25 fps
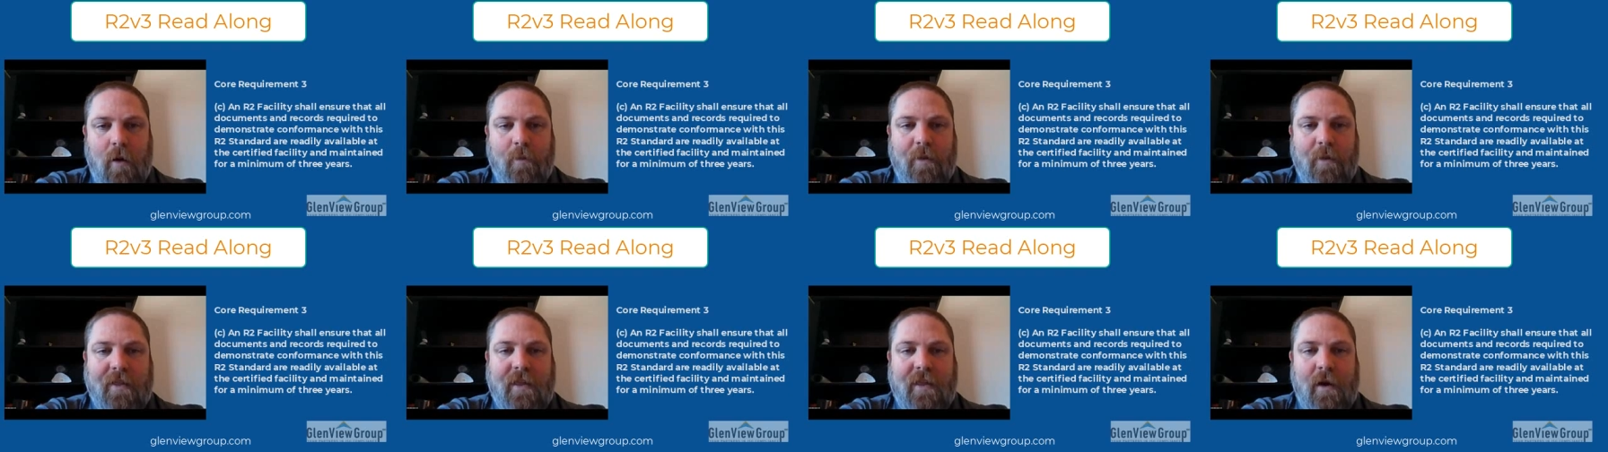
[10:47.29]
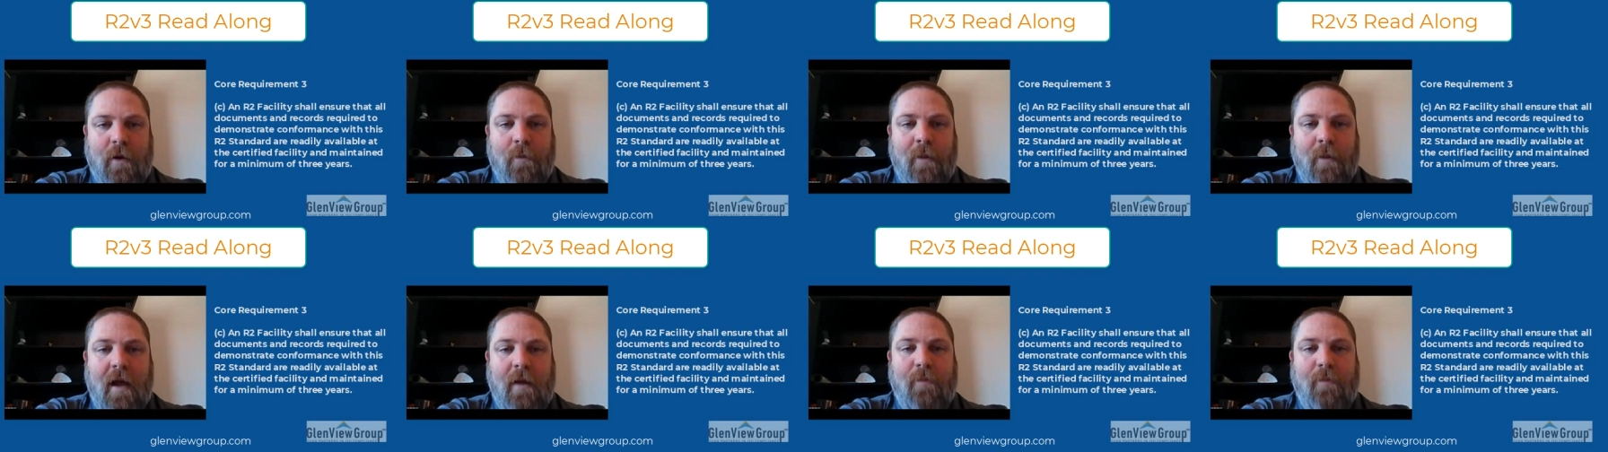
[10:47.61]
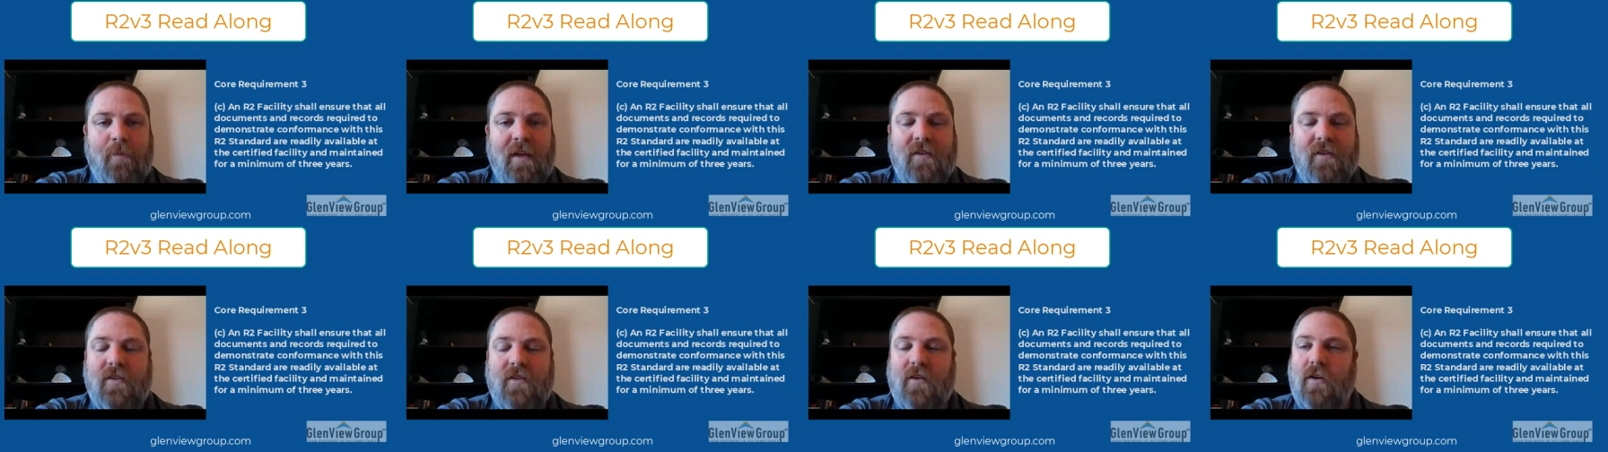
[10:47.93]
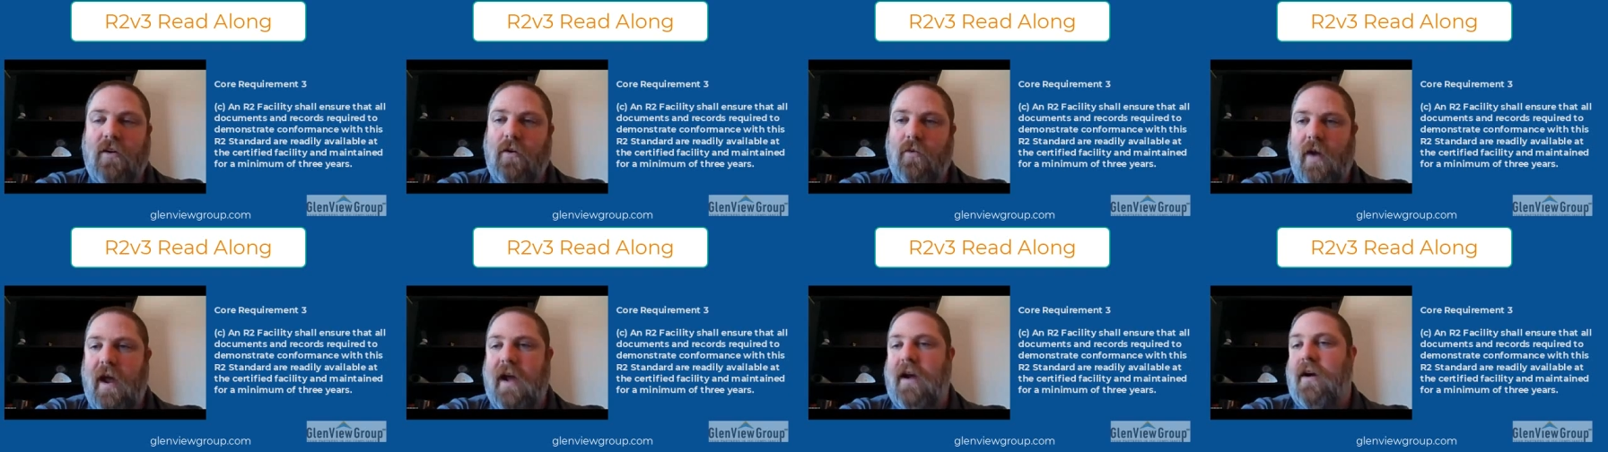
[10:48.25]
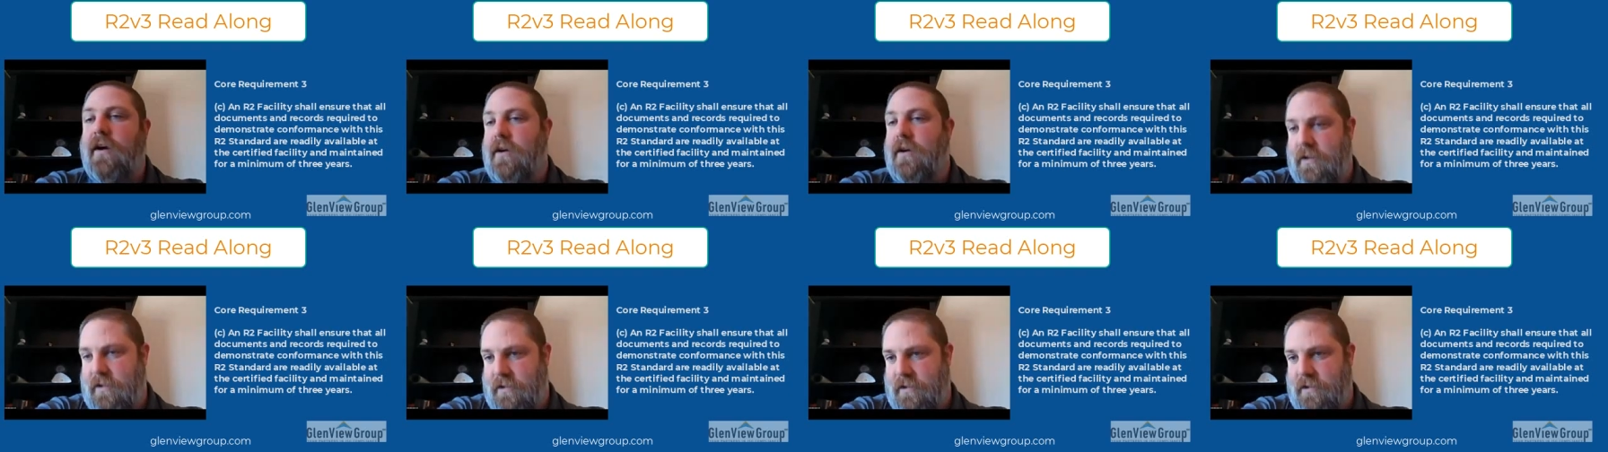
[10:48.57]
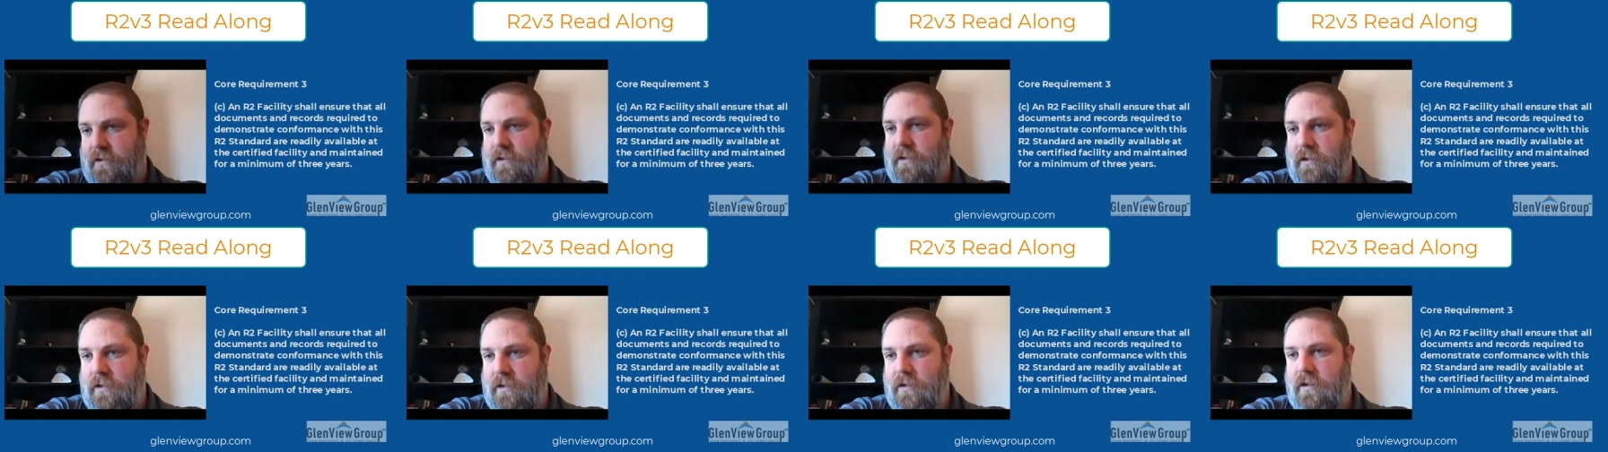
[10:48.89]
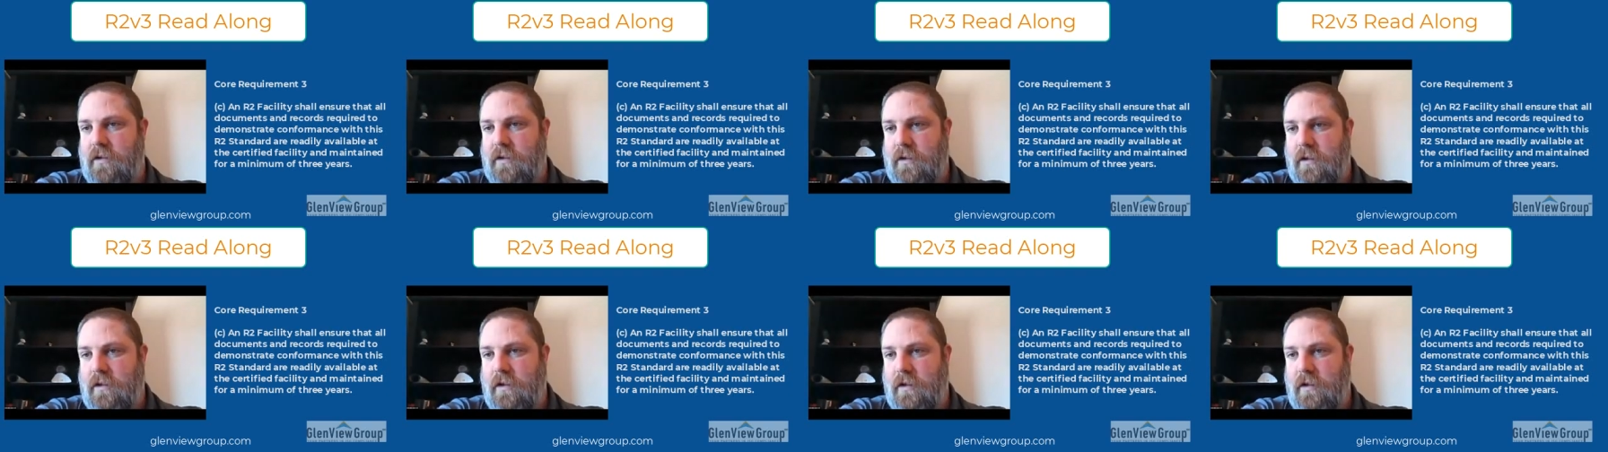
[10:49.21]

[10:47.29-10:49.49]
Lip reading: but there might be certain records